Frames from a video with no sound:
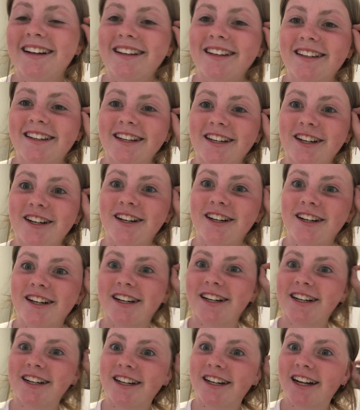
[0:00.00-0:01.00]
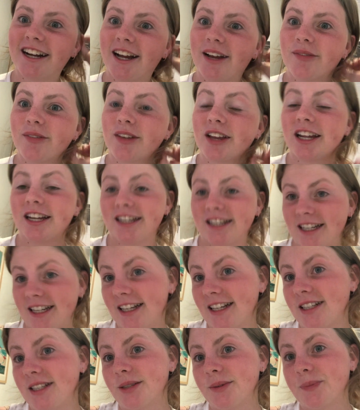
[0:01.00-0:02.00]
So I'm gonna
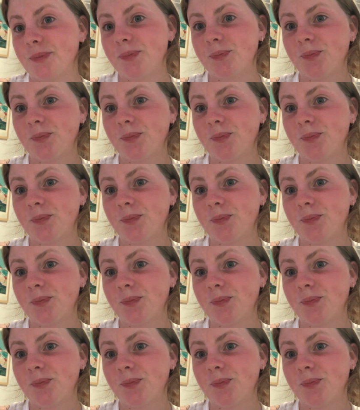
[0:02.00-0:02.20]
need